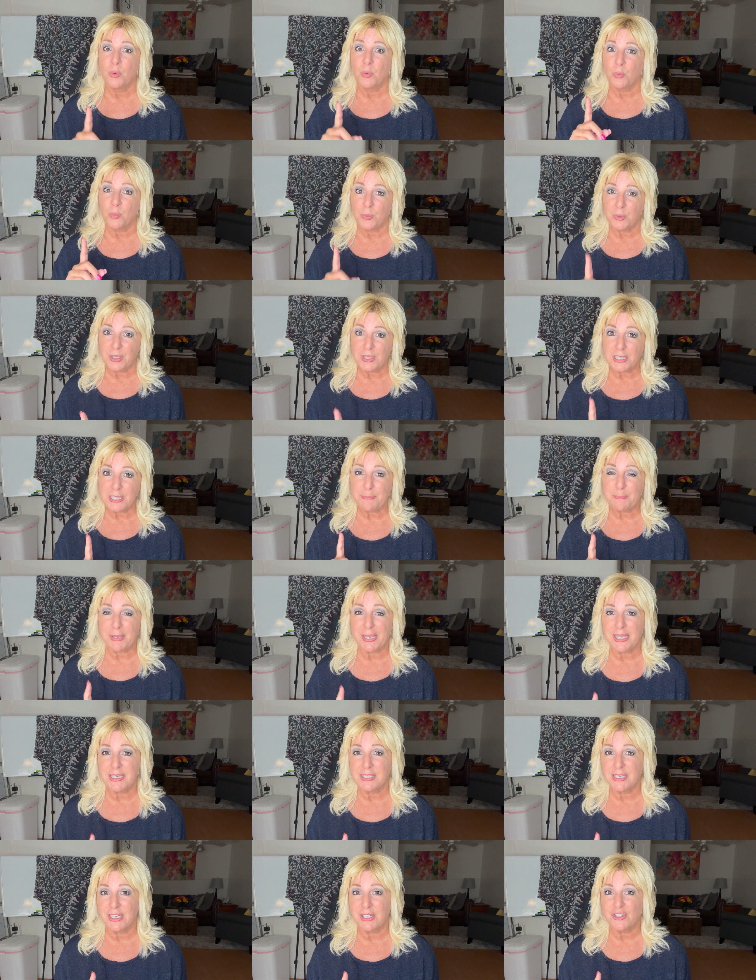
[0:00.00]
really pay
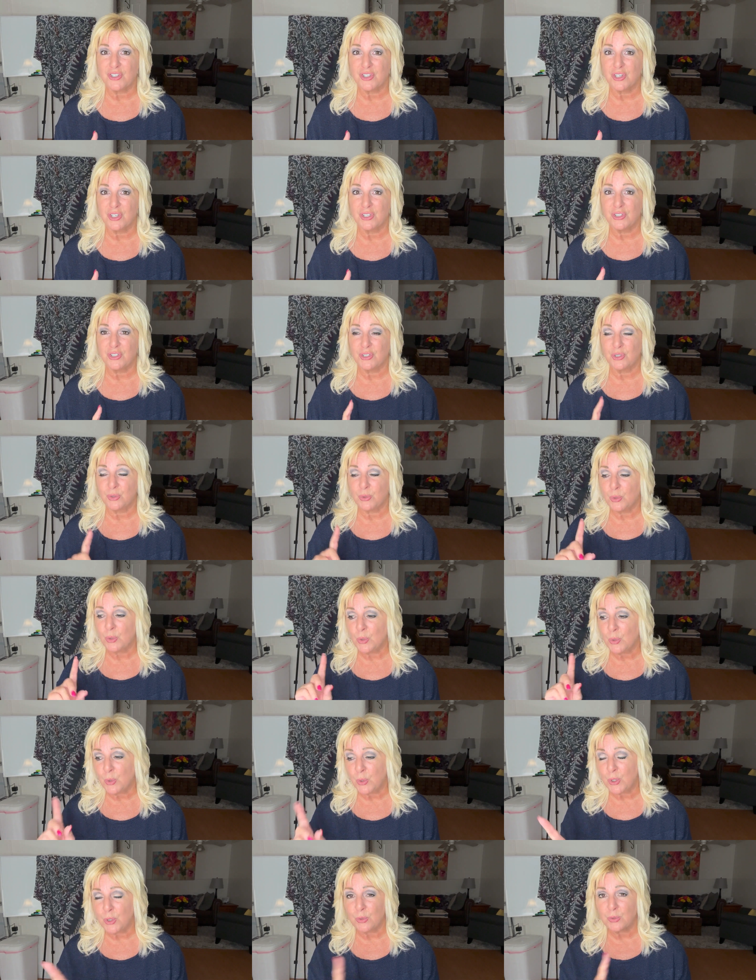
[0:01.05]
attention to
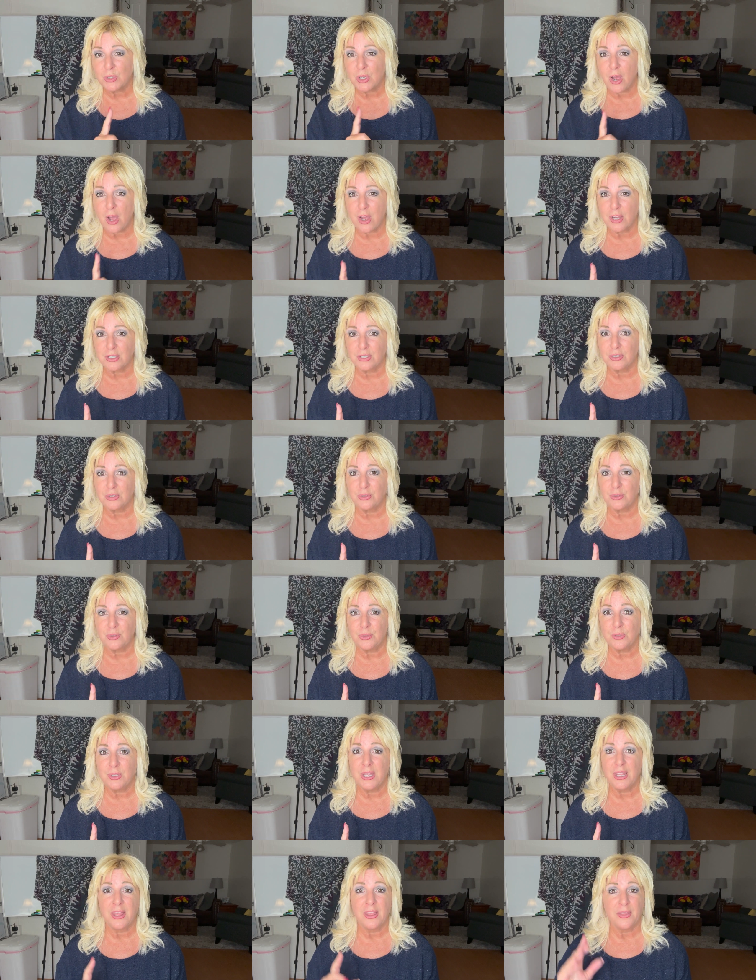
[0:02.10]
who you talk to,
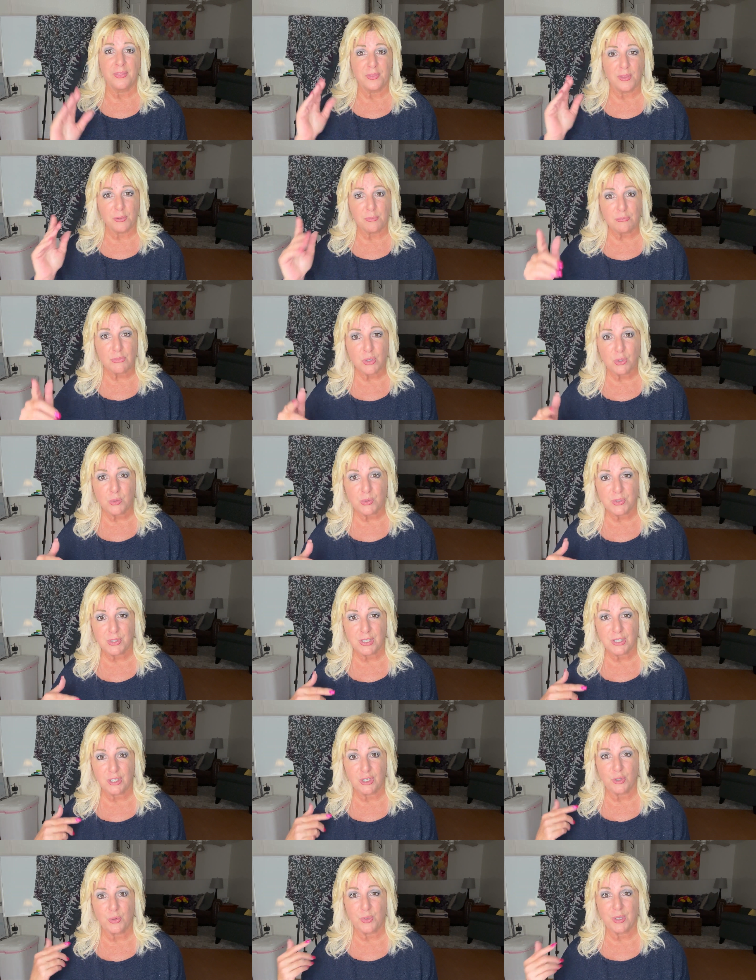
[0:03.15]
the
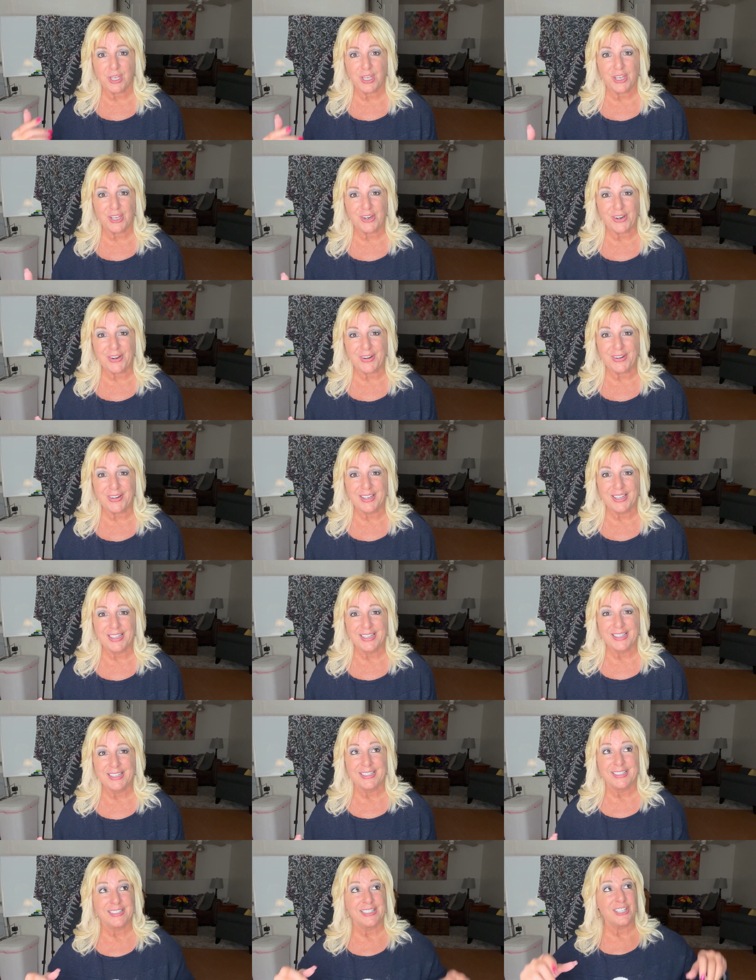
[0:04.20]
music you hear,
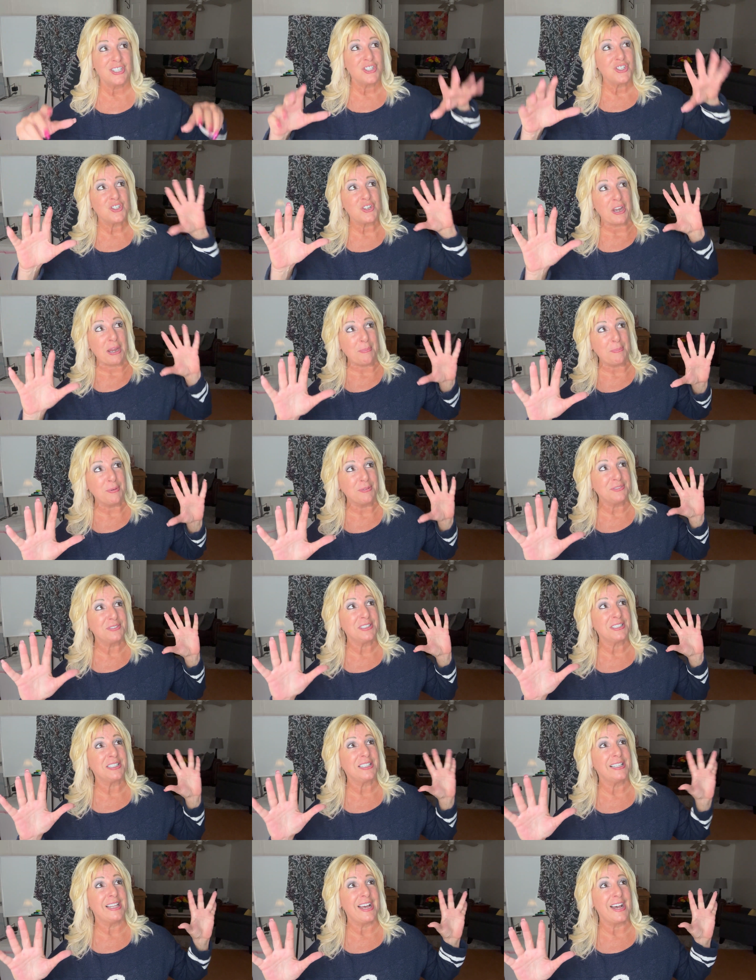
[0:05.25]
the shape of the
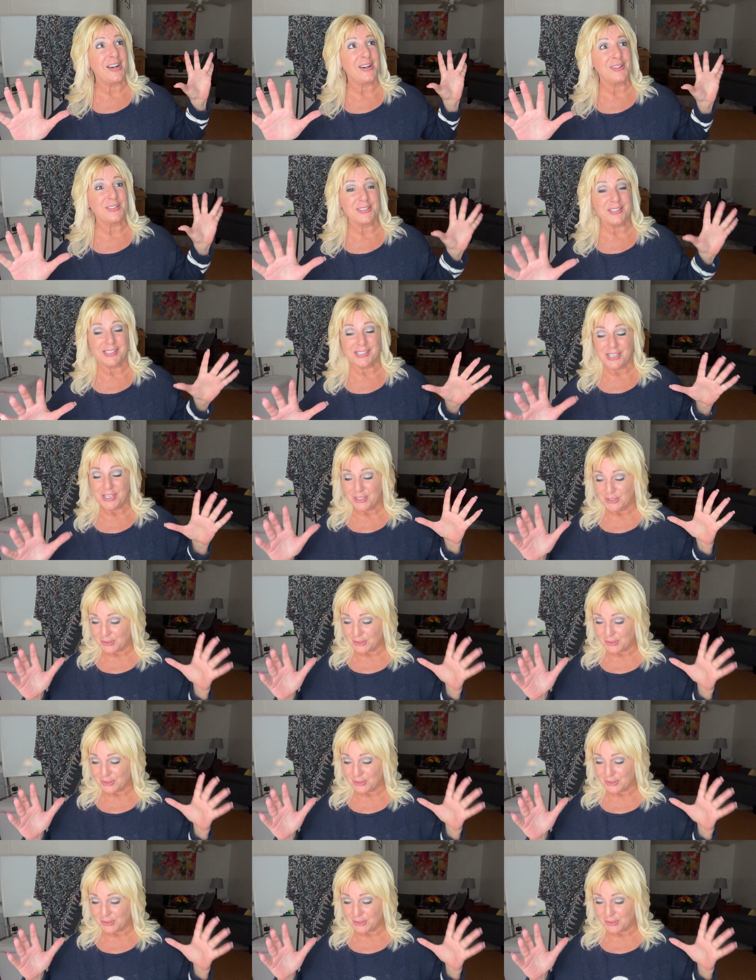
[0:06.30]
clouds.